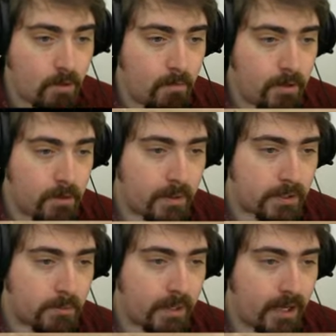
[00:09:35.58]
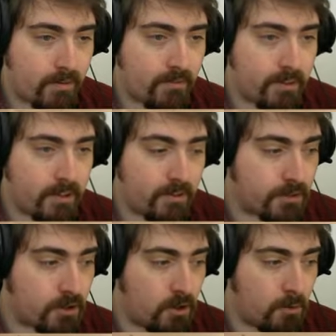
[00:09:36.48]
Meanwhile, we have
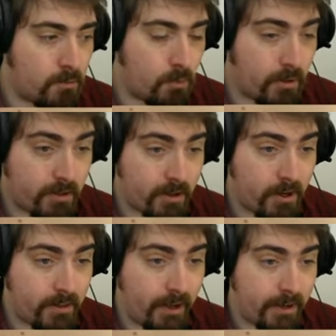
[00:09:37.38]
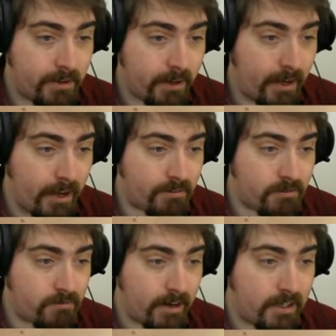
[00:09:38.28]
Yerf's comm with gun and
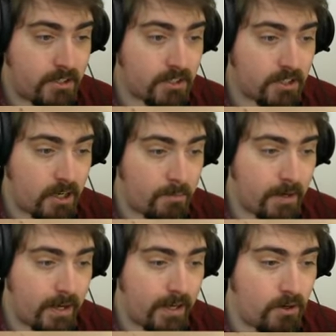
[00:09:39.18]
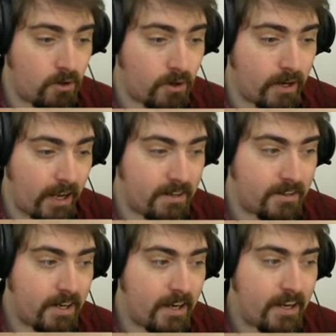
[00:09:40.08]
extra range coming in on
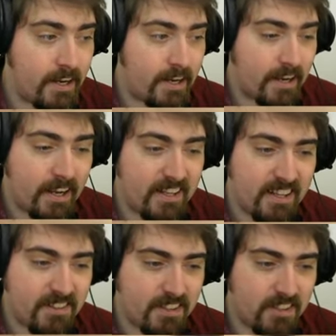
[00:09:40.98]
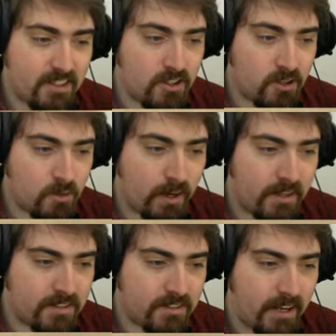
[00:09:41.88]
Kent. Kent has T two
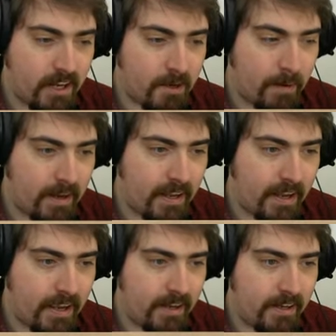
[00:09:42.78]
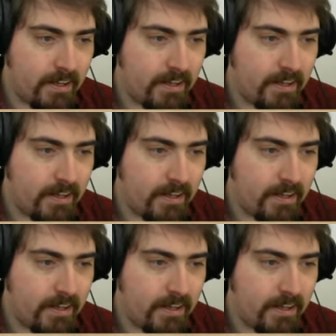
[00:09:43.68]
and is staying back here.